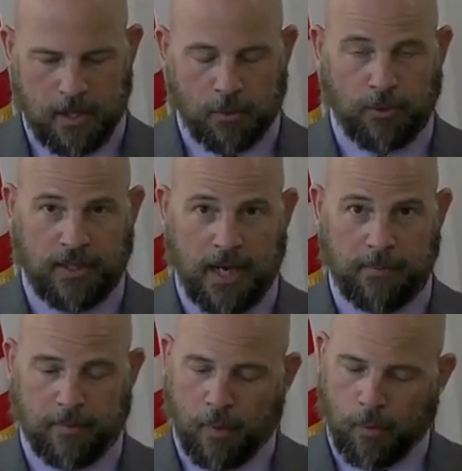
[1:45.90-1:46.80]

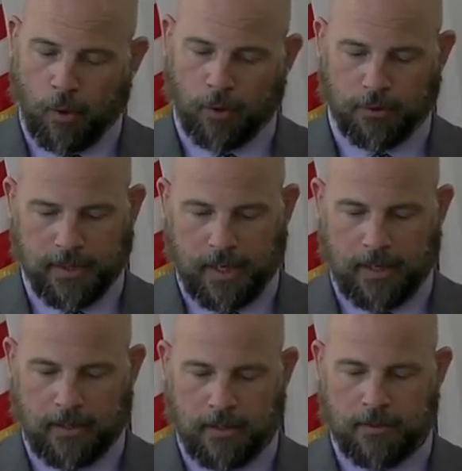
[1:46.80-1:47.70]
Renamed Memorial
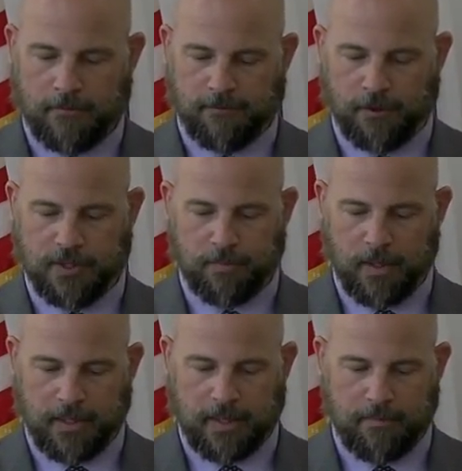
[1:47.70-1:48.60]
Day, the first
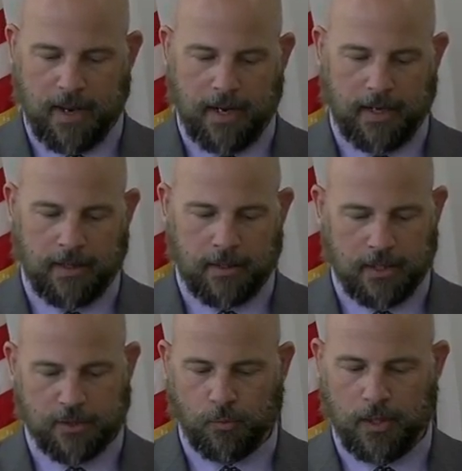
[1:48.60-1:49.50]
Monday in May
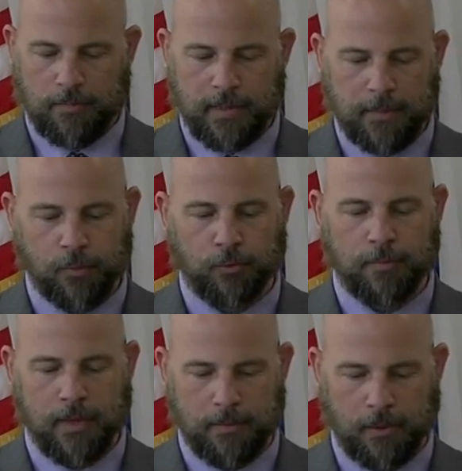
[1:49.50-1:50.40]
is when people
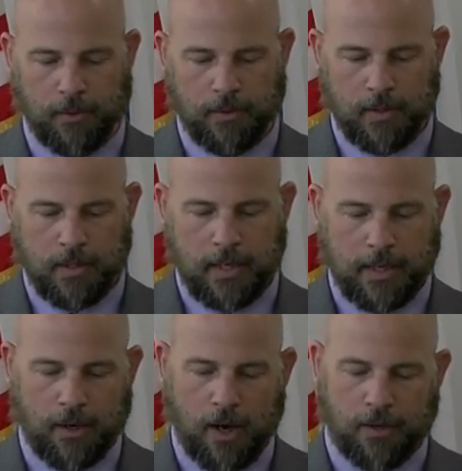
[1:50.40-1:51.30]
remember
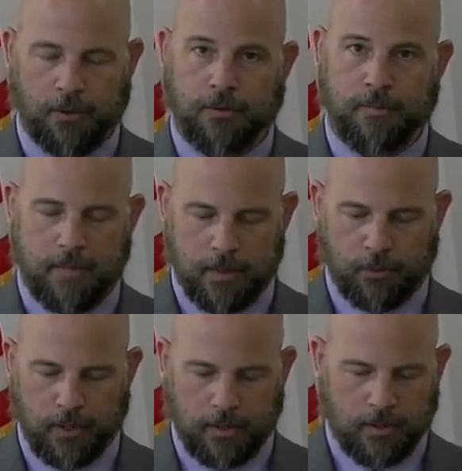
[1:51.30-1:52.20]
and honor the
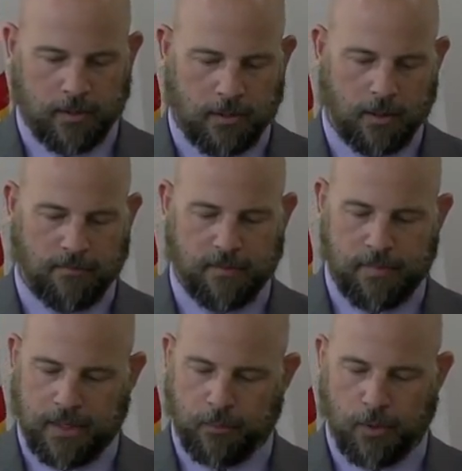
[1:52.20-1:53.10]
memory of the
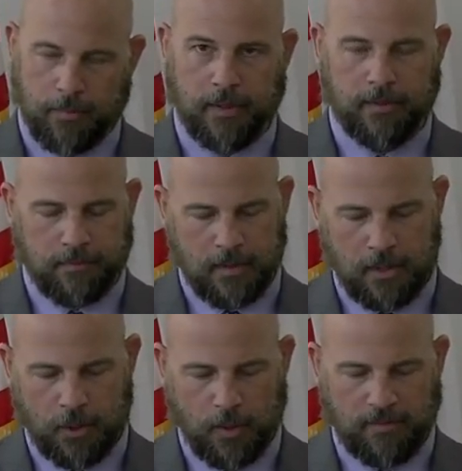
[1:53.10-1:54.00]
men and women
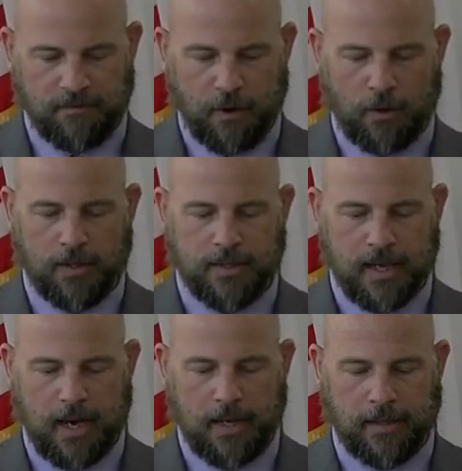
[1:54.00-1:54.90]
who had fought and
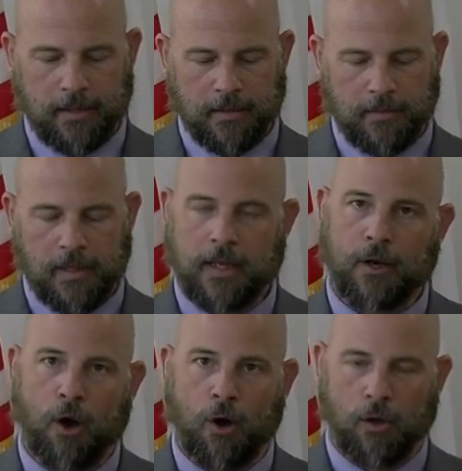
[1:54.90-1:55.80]
died in
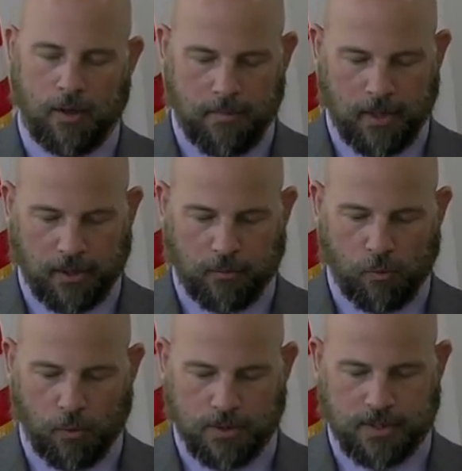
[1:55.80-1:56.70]
all American
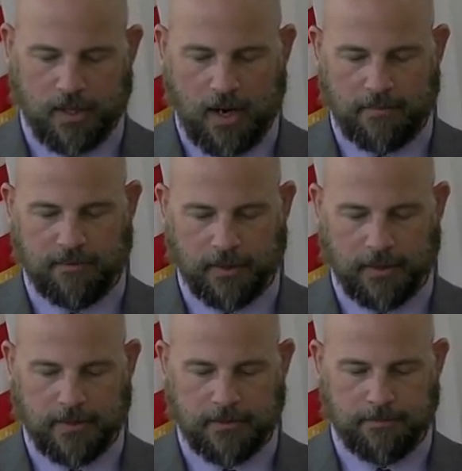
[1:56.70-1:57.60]
wars and
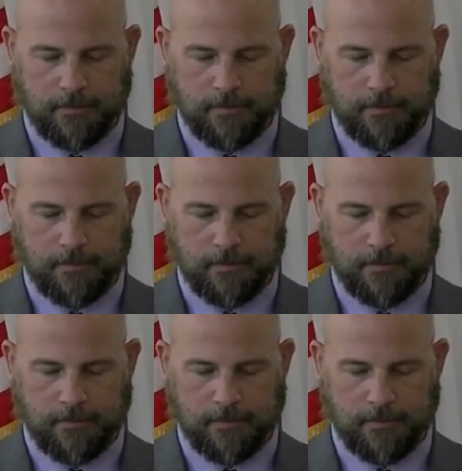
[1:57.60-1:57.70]
conflicts.